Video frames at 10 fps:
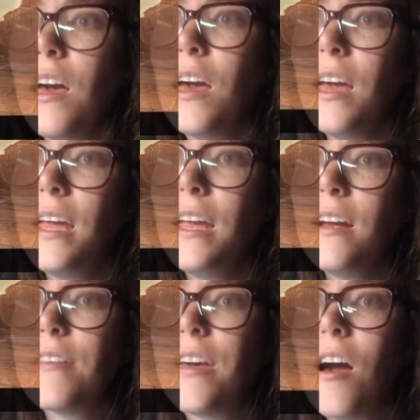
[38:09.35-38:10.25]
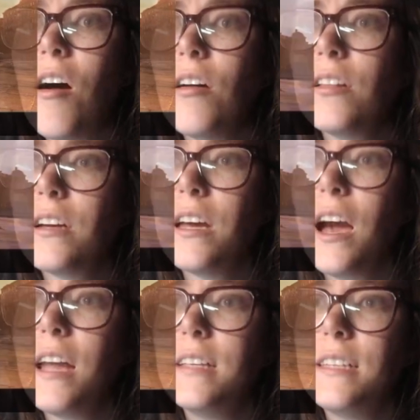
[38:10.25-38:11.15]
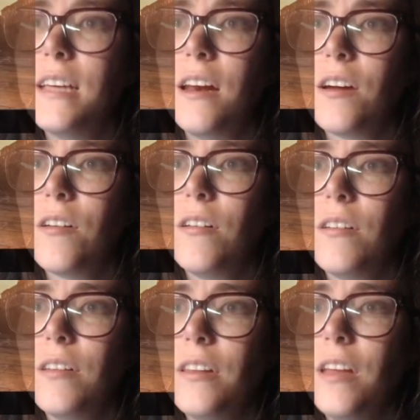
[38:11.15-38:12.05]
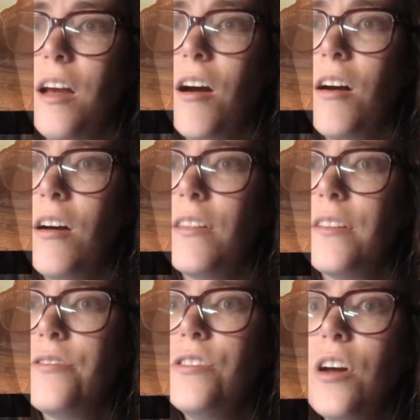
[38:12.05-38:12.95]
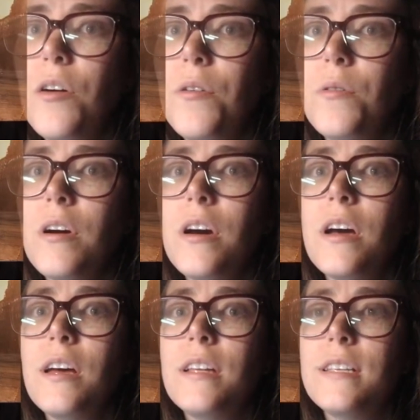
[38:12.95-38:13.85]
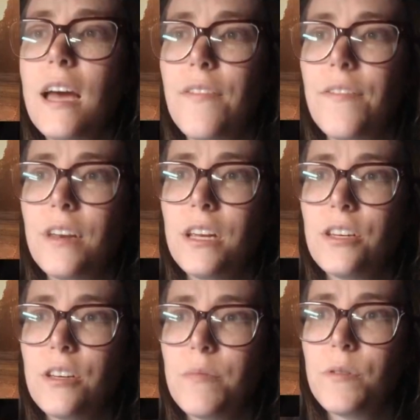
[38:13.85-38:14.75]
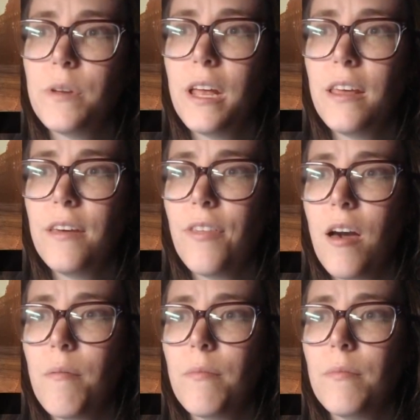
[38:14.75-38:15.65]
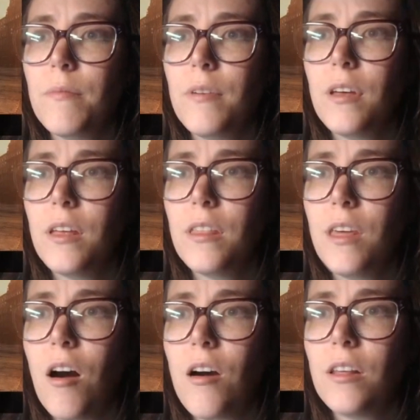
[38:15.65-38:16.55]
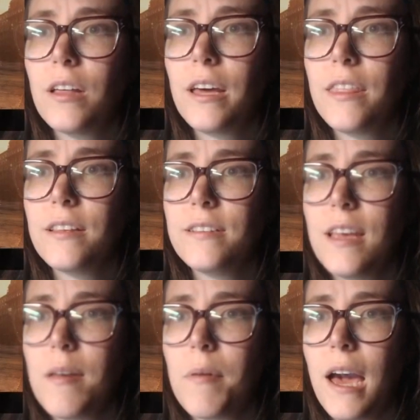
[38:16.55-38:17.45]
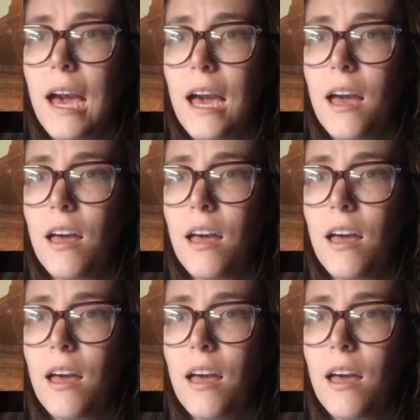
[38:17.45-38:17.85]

Here they all look identical. There's no definition between any of them. They all look like the same cat.